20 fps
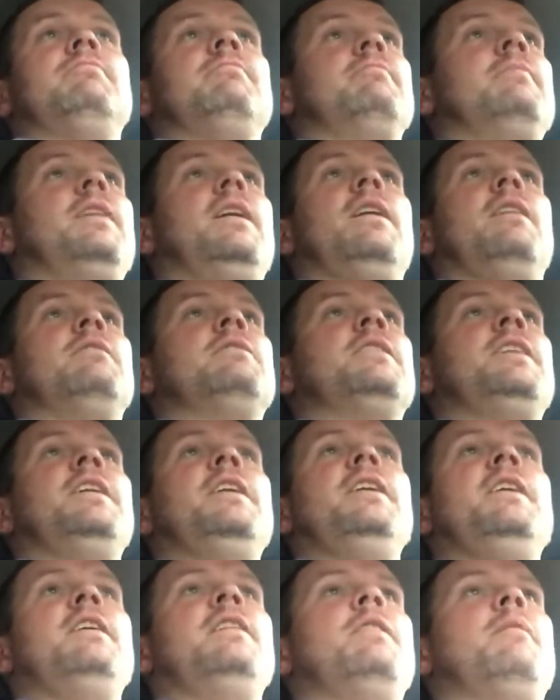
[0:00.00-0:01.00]
you know,
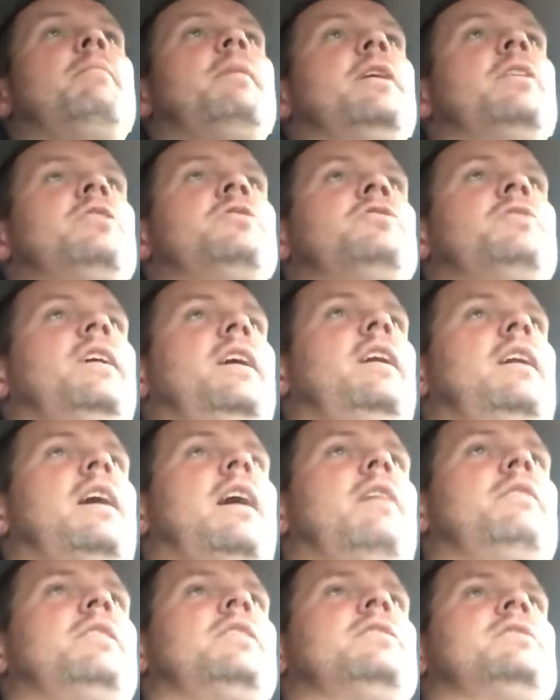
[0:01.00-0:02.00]
TD Ameritrade
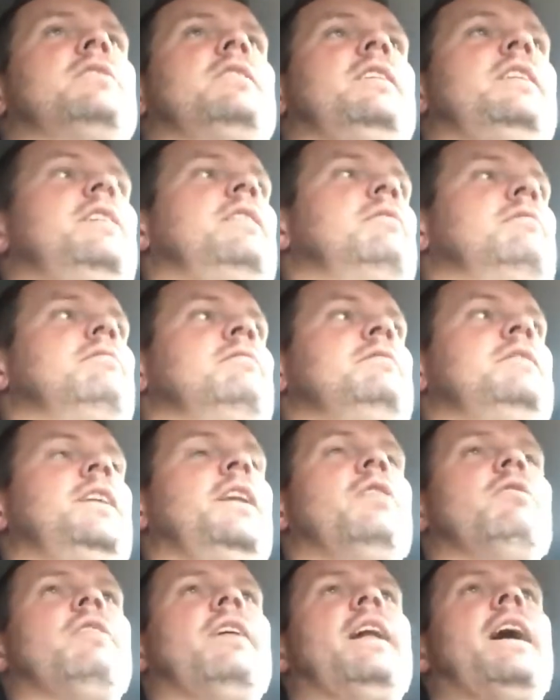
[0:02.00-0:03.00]
obviously
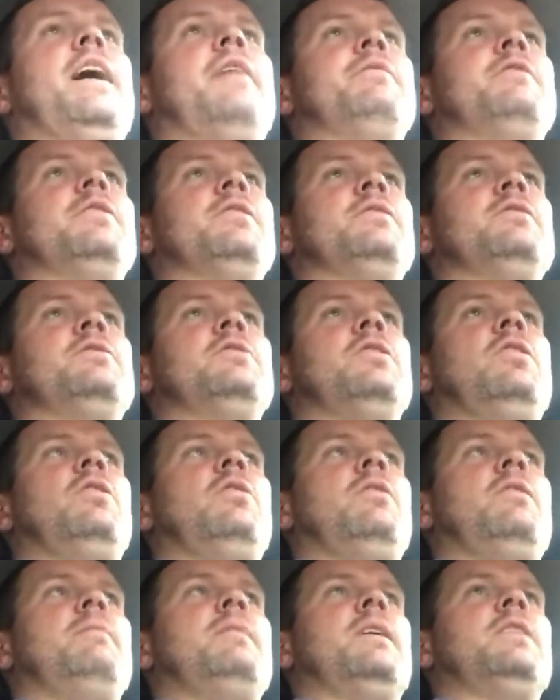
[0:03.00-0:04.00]
did it right after, so
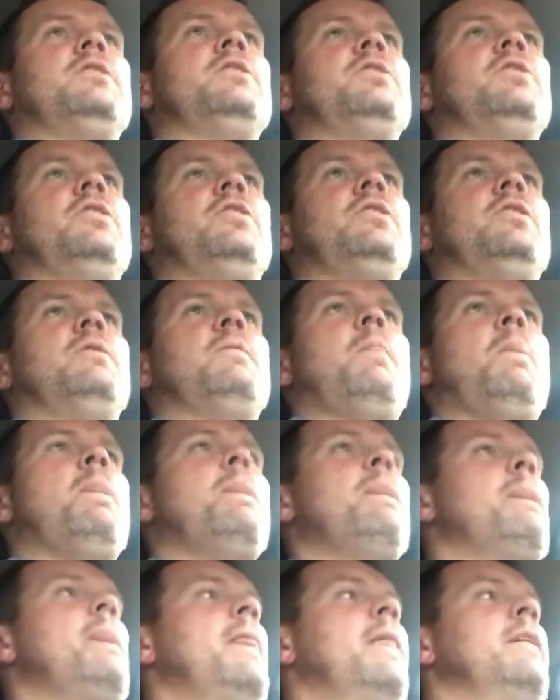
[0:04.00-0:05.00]
I'm not sure
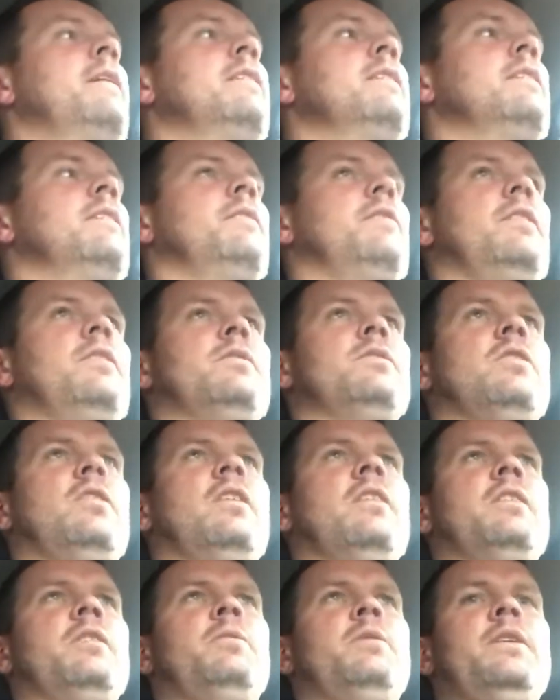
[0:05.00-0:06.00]
they're
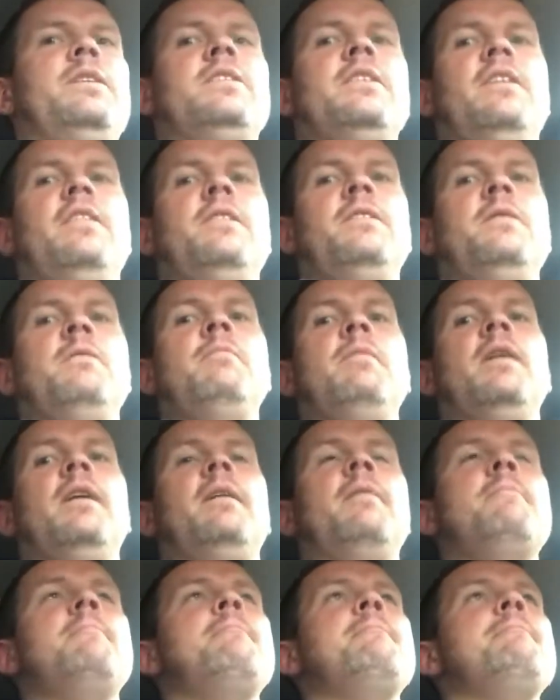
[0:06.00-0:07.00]
talking to each other.
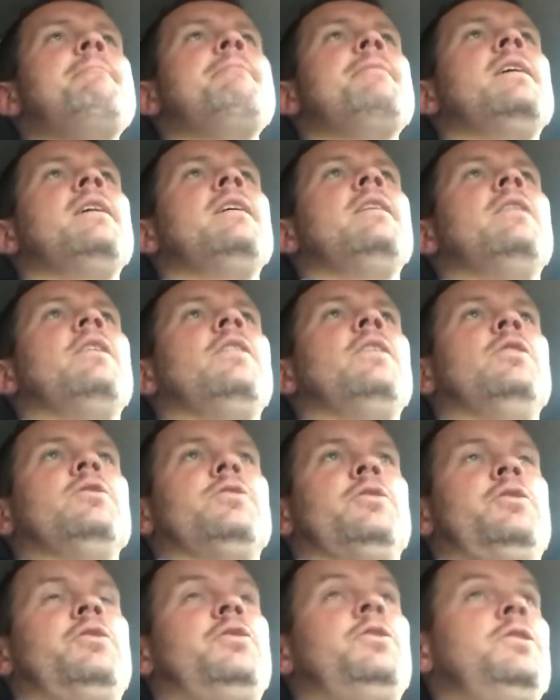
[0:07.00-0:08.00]
But
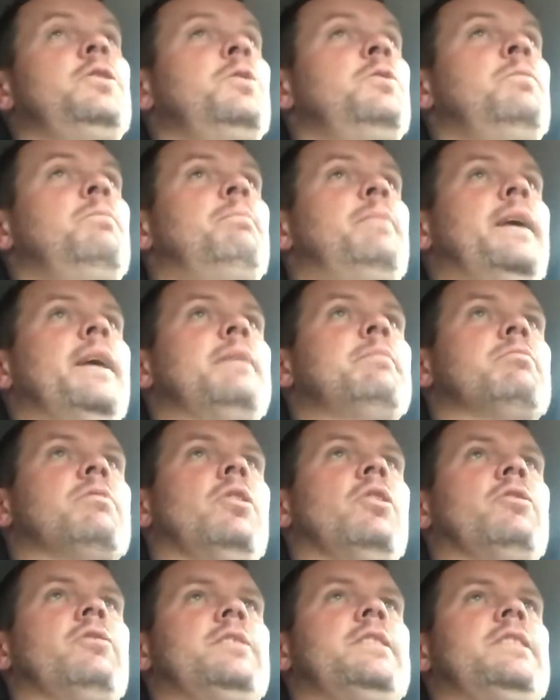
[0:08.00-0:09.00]
those are two big
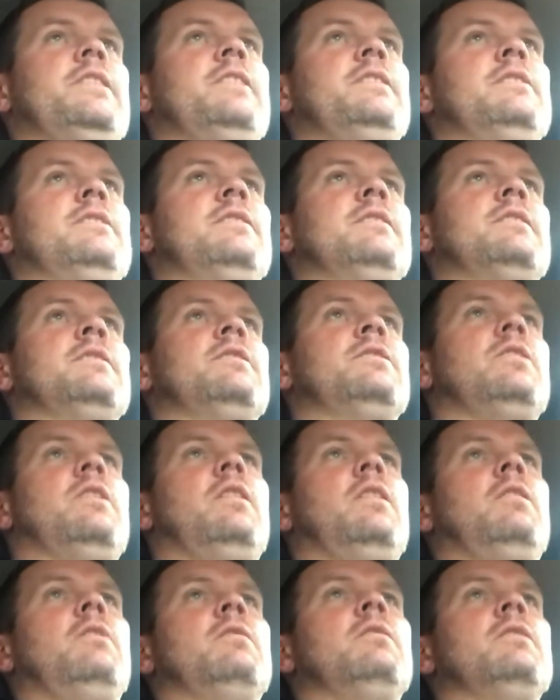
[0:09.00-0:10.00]
brokerages,
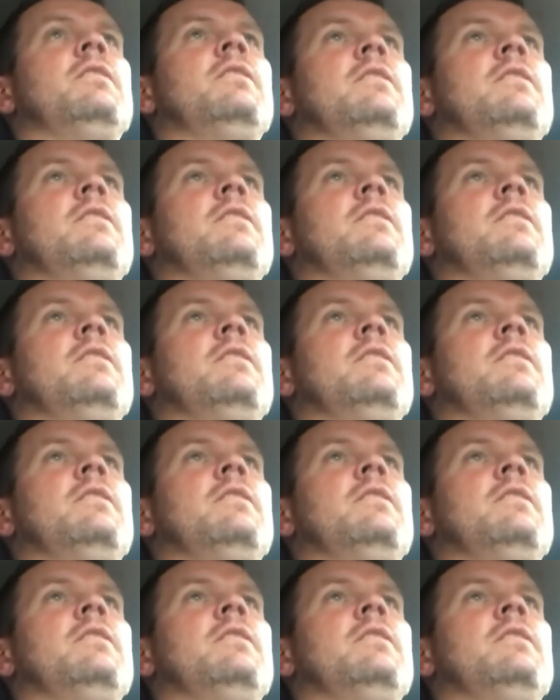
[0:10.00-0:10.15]
so